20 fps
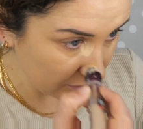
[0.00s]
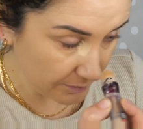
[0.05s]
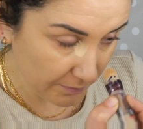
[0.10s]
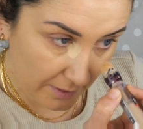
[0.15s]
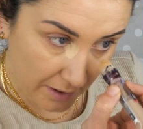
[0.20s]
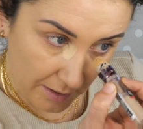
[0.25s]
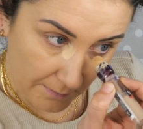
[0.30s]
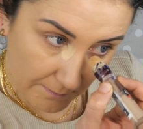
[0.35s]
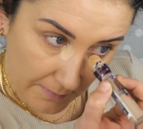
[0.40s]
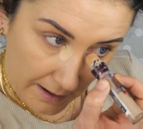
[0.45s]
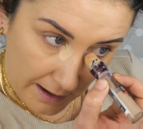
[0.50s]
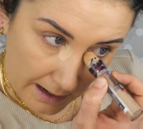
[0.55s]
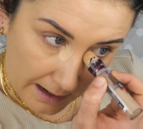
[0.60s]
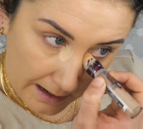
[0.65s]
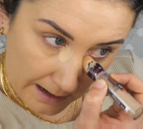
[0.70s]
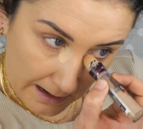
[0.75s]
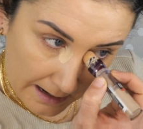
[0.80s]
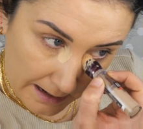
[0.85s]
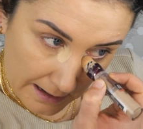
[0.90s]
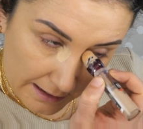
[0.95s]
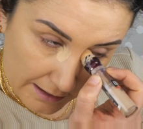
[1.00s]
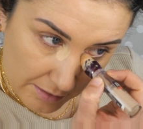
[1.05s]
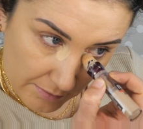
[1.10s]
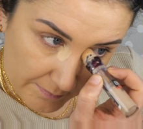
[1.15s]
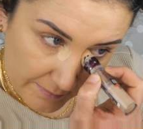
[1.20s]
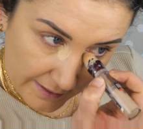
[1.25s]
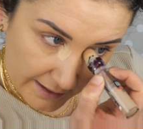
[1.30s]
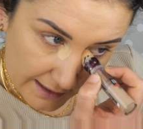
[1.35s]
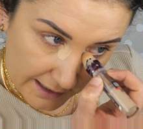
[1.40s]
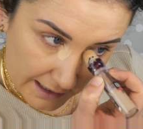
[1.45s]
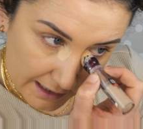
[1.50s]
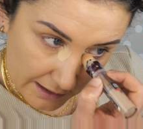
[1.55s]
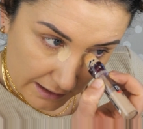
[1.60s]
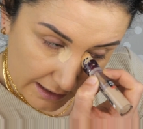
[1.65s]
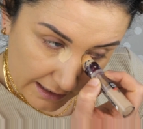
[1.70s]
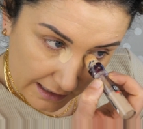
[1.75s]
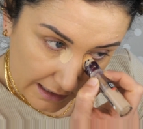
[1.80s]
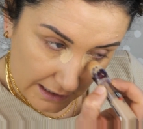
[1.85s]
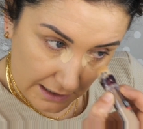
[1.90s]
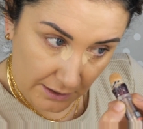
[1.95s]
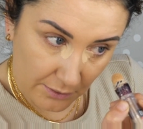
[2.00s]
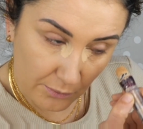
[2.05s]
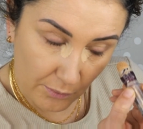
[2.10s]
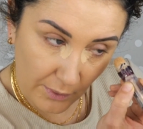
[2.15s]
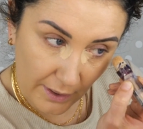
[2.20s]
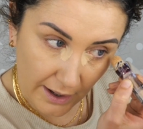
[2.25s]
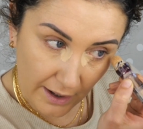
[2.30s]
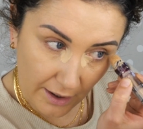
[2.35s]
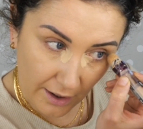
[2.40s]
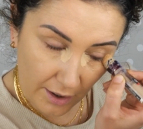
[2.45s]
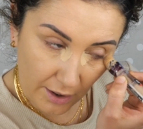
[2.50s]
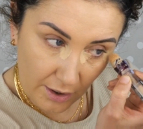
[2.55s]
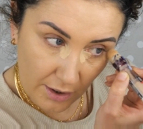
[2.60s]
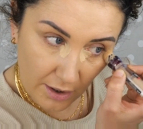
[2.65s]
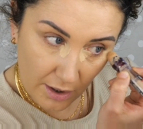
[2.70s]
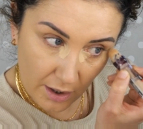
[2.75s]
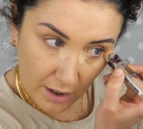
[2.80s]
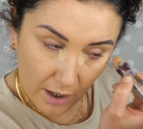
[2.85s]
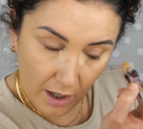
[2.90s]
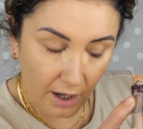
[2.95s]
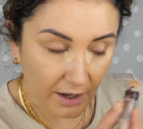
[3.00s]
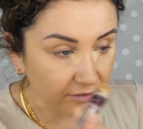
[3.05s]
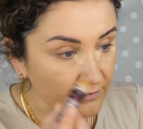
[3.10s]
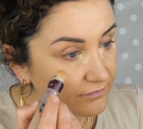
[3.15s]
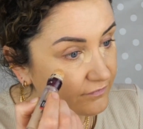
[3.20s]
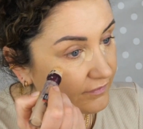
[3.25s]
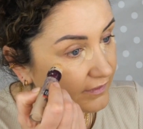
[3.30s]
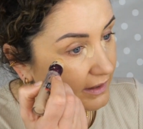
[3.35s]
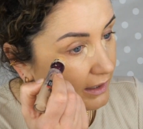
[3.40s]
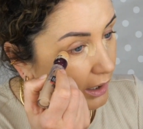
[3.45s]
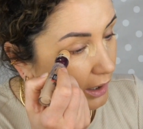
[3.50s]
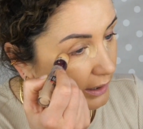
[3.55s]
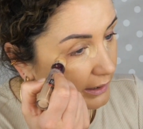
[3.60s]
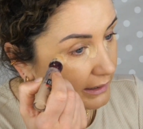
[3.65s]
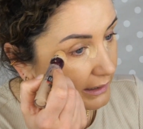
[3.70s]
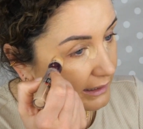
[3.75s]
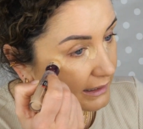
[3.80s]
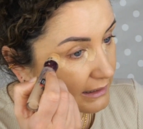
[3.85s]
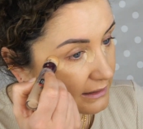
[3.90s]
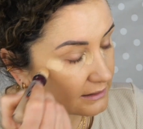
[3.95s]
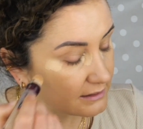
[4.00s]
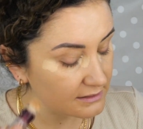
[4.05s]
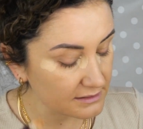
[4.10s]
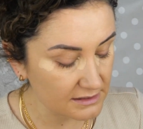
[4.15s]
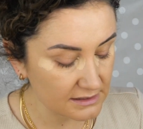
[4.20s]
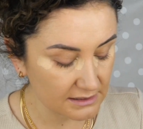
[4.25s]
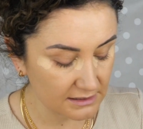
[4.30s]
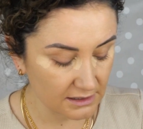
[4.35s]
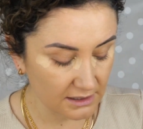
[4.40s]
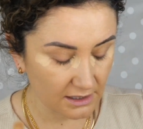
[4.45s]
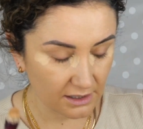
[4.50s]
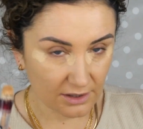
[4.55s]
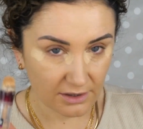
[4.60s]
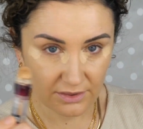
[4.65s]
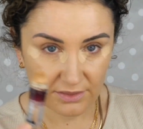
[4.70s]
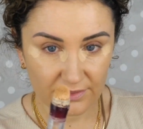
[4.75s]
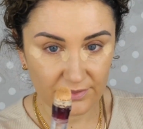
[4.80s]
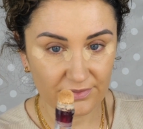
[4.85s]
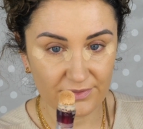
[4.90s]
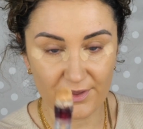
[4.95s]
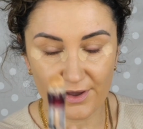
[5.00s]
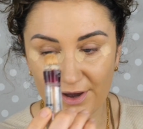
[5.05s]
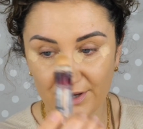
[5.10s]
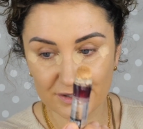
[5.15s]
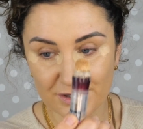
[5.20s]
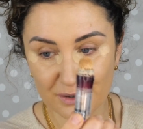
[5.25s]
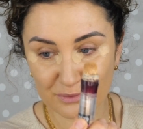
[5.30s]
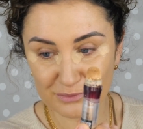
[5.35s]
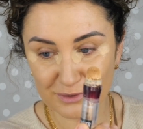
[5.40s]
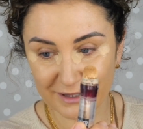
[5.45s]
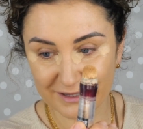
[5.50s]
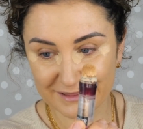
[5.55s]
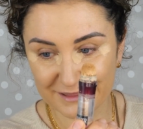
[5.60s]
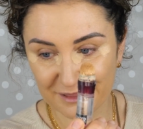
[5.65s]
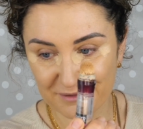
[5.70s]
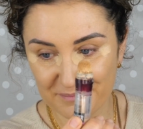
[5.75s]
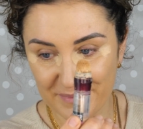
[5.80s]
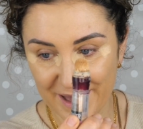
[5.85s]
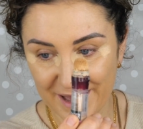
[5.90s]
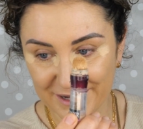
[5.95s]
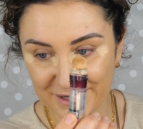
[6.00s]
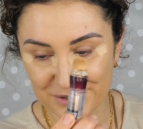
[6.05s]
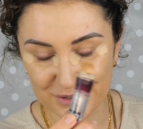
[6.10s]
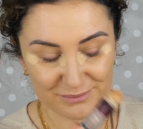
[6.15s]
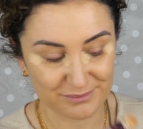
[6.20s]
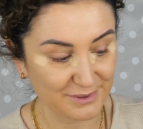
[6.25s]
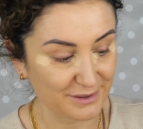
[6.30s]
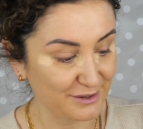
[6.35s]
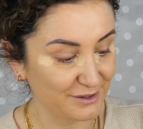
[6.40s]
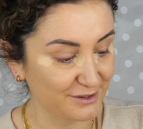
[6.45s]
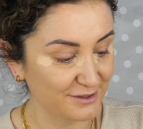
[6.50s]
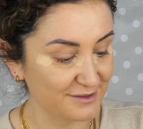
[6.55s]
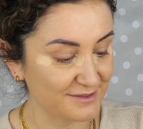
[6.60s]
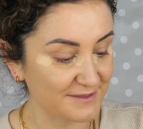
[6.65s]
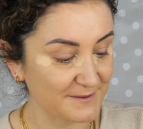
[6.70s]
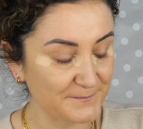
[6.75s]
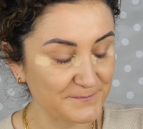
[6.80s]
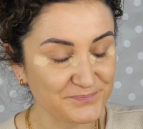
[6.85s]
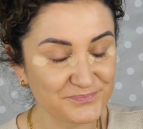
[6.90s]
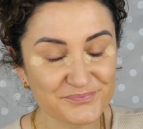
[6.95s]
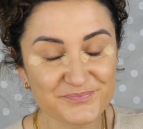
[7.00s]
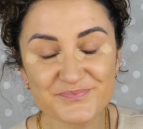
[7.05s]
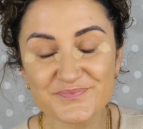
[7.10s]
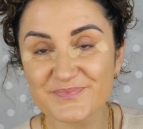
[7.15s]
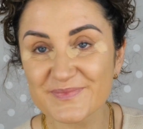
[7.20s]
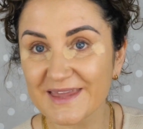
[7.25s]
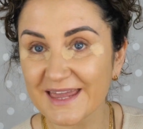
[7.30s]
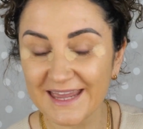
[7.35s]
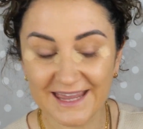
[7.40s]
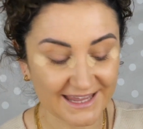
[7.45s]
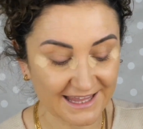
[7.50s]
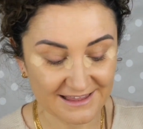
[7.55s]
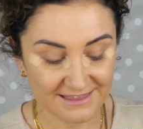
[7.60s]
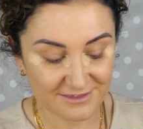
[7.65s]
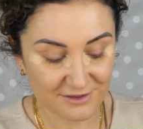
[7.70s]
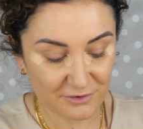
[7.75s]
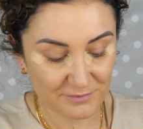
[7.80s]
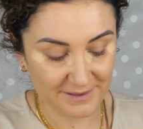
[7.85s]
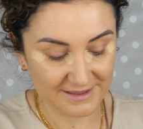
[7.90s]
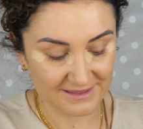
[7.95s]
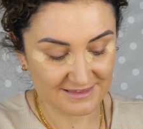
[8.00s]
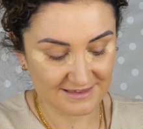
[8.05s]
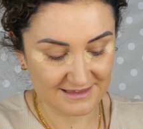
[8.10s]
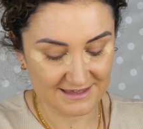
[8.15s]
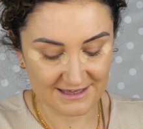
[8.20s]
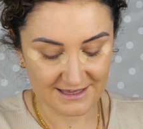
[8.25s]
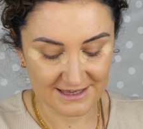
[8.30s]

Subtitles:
to pop a little bit in where I feel I need it. I don't like this packaging because it gets so messy.